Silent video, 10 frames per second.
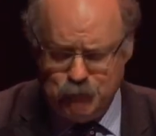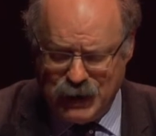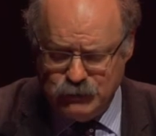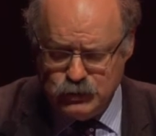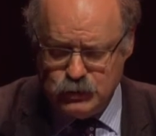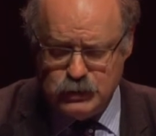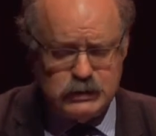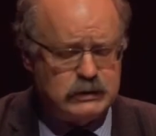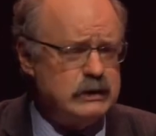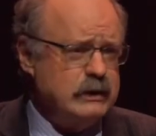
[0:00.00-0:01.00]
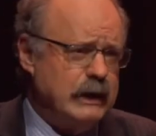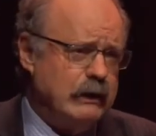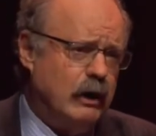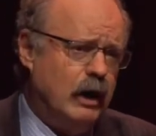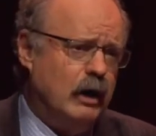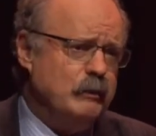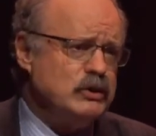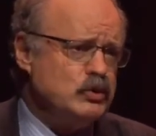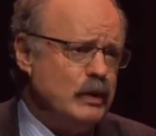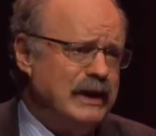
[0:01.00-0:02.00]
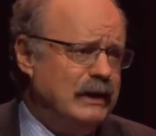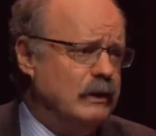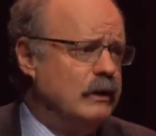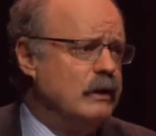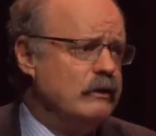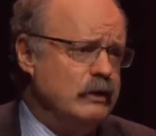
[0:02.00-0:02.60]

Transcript: boundaries that there are between